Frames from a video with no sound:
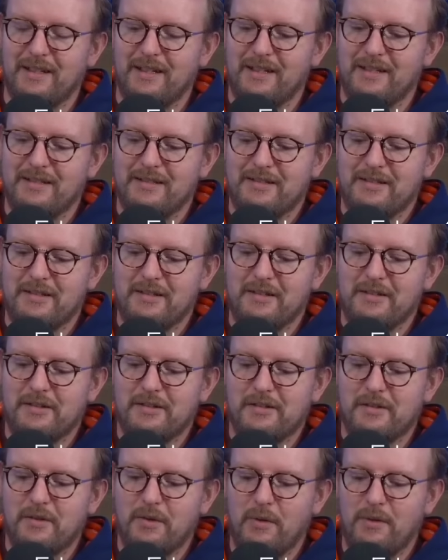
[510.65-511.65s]
Uh, the,
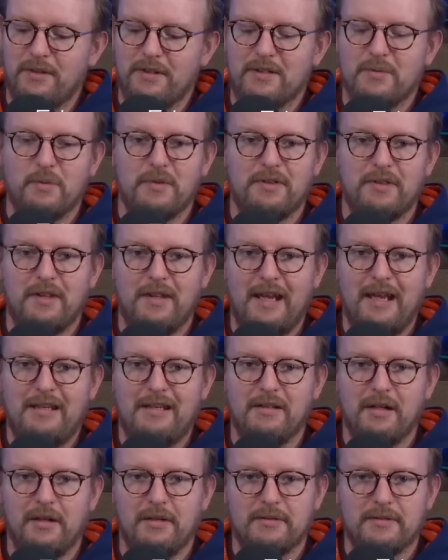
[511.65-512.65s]
the whole thing's worth
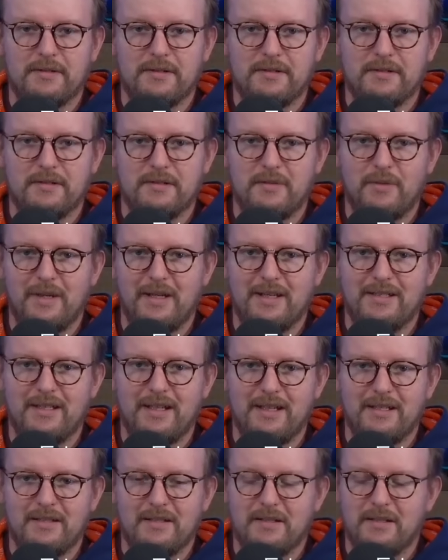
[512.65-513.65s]
eight dollars and twenty
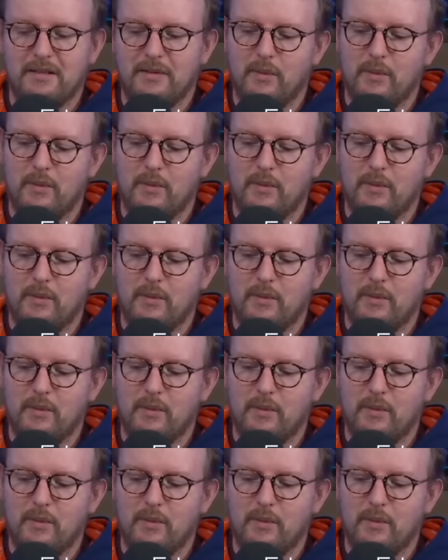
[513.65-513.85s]
cents,